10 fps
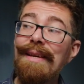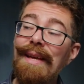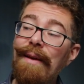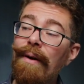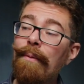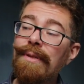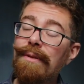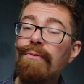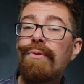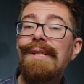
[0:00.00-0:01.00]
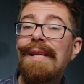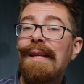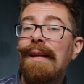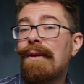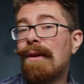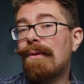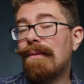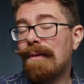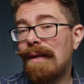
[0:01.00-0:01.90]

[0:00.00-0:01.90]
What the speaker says: If I was critiquing,